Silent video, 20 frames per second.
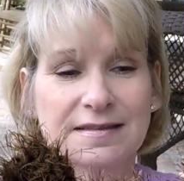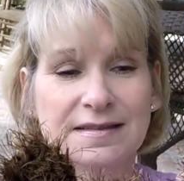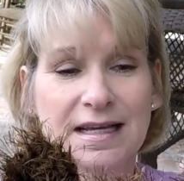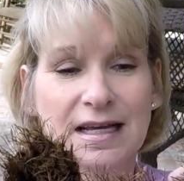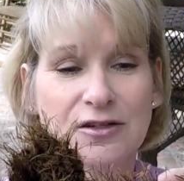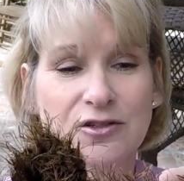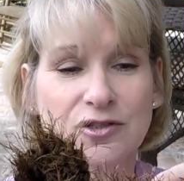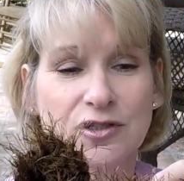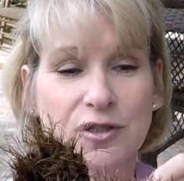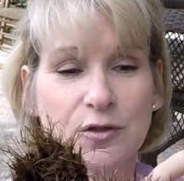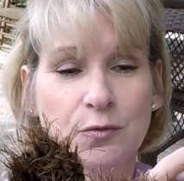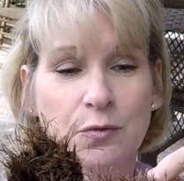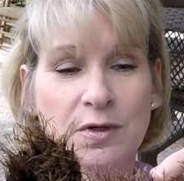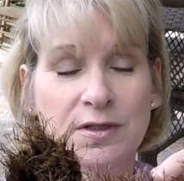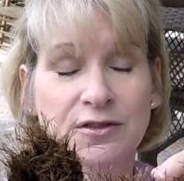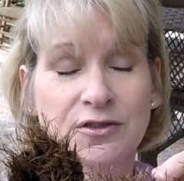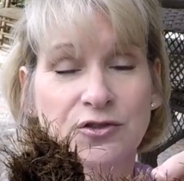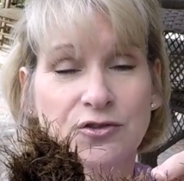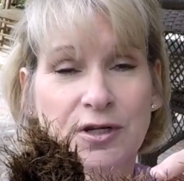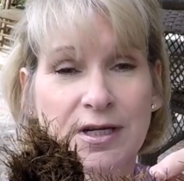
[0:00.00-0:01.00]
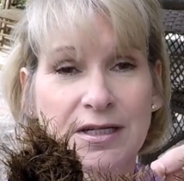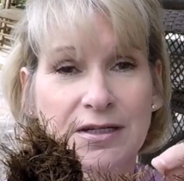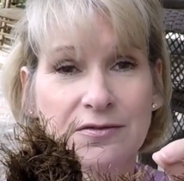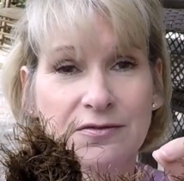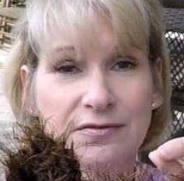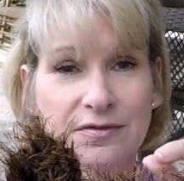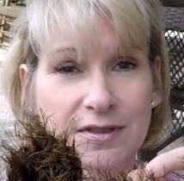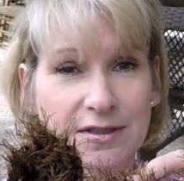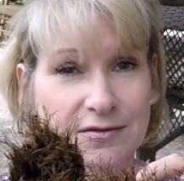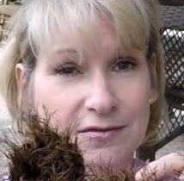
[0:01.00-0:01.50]
It's actually one strand
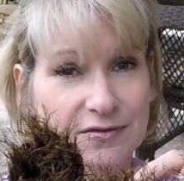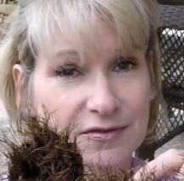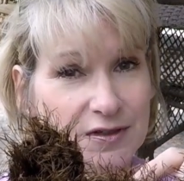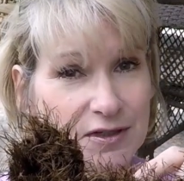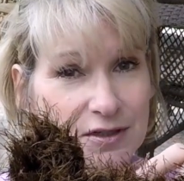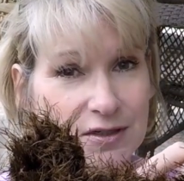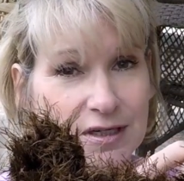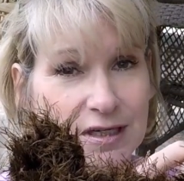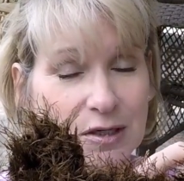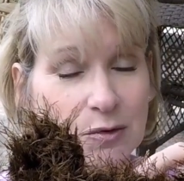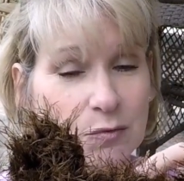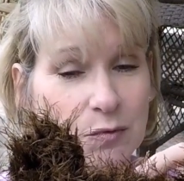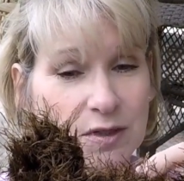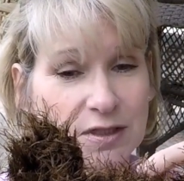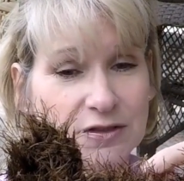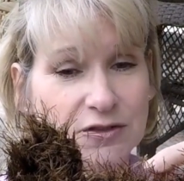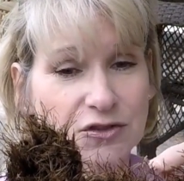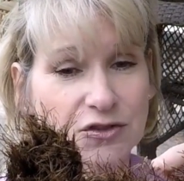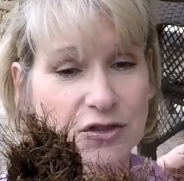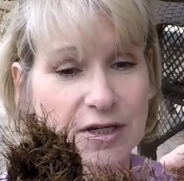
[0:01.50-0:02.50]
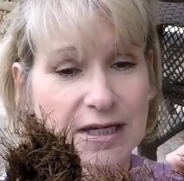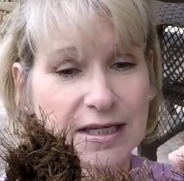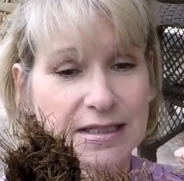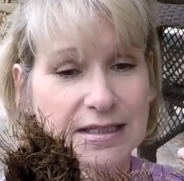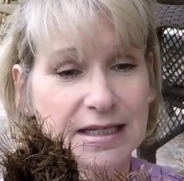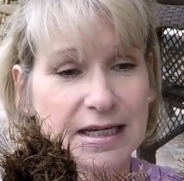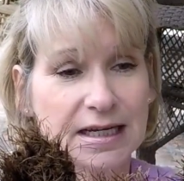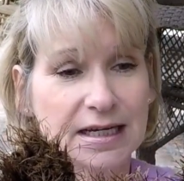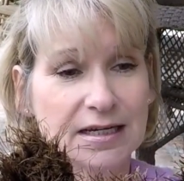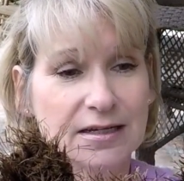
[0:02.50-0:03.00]
of fun fur and one
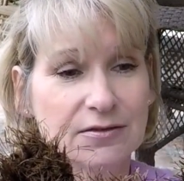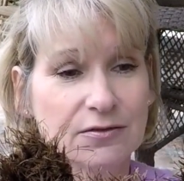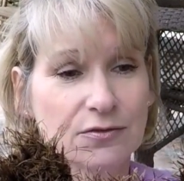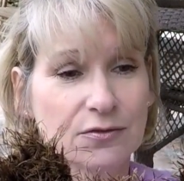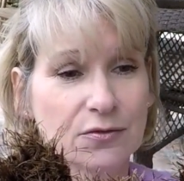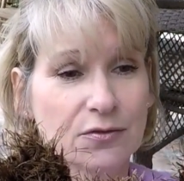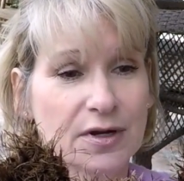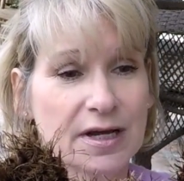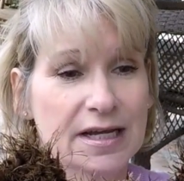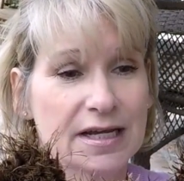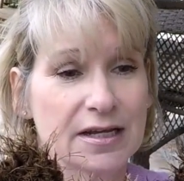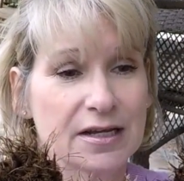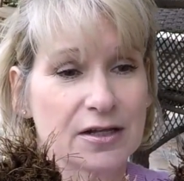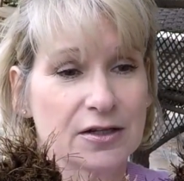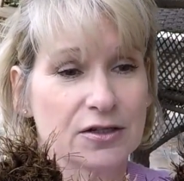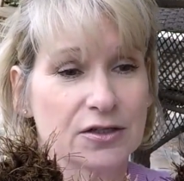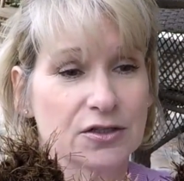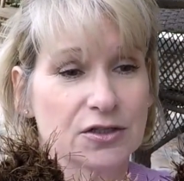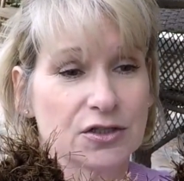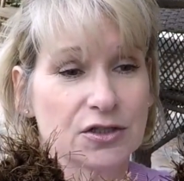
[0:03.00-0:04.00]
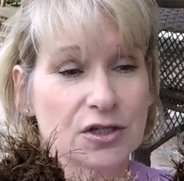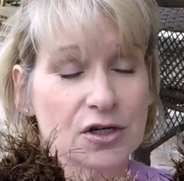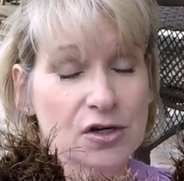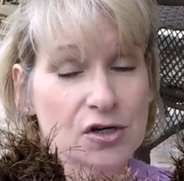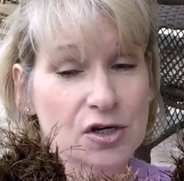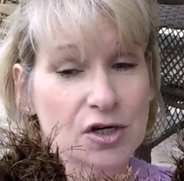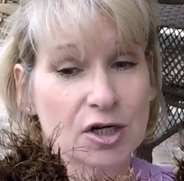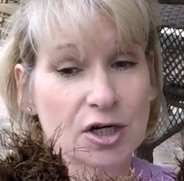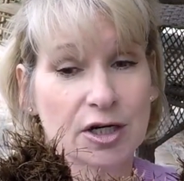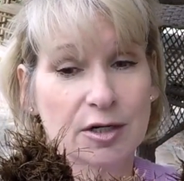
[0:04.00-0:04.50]
strand of regular
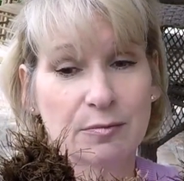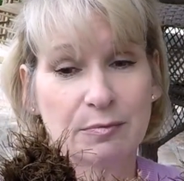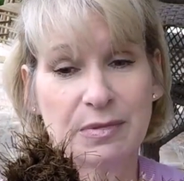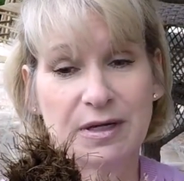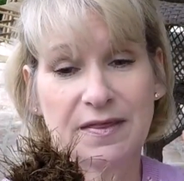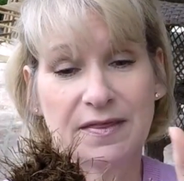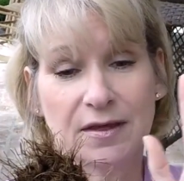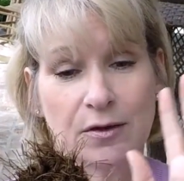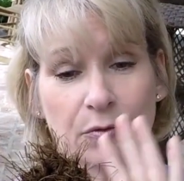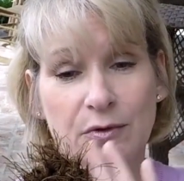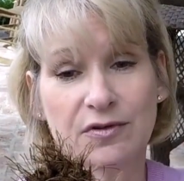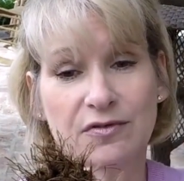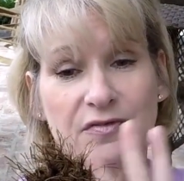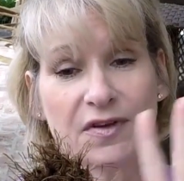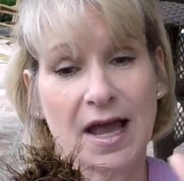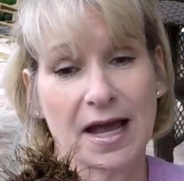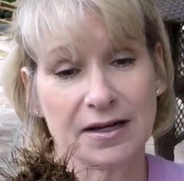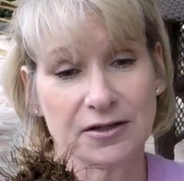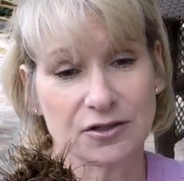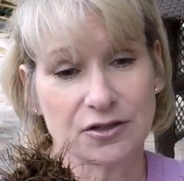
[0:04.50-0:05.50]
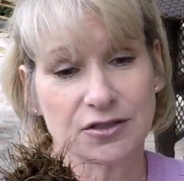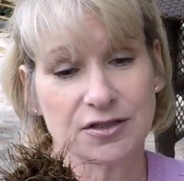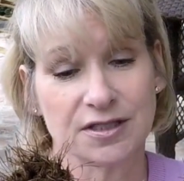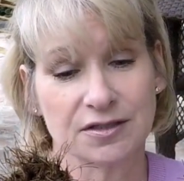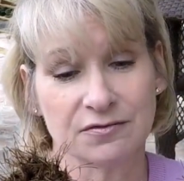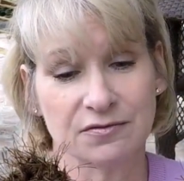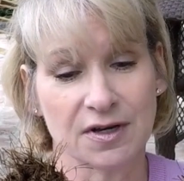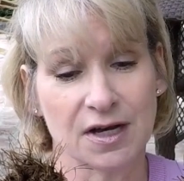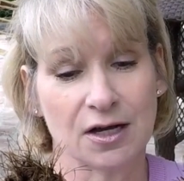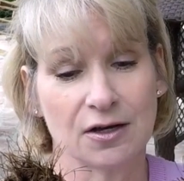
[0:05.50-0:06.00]
yarn, but there were factors
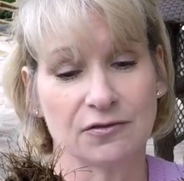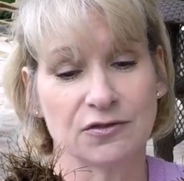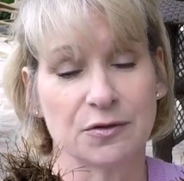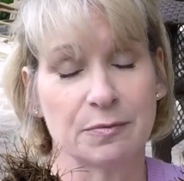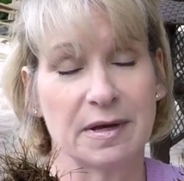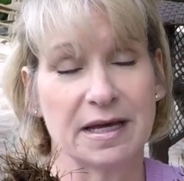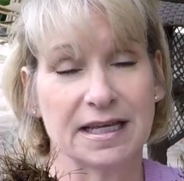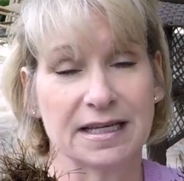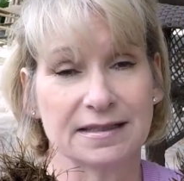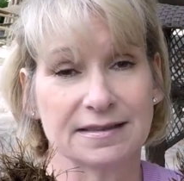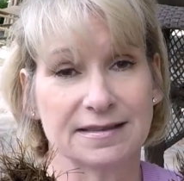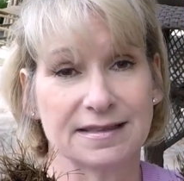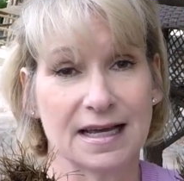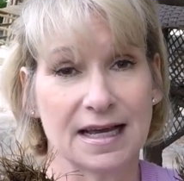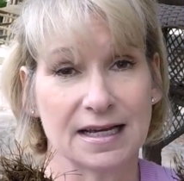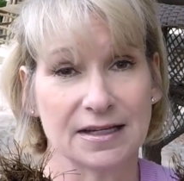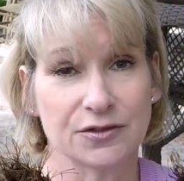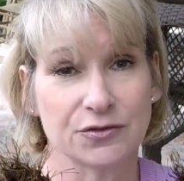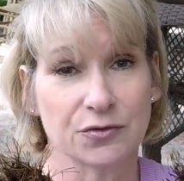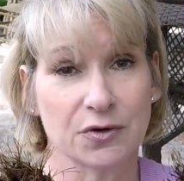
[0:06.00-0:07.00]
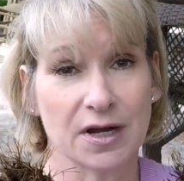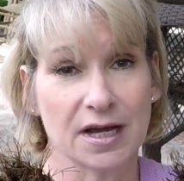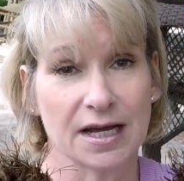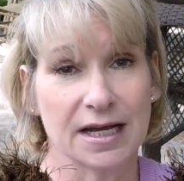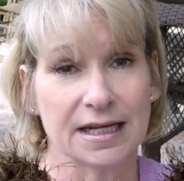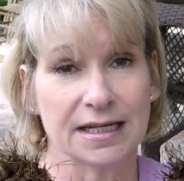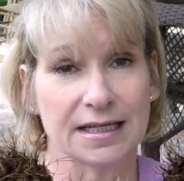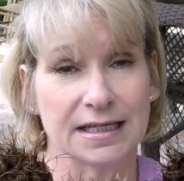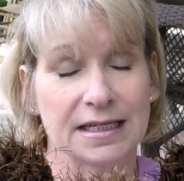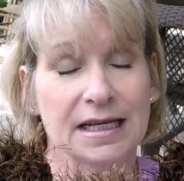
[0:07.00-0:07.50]
involved to make it size right,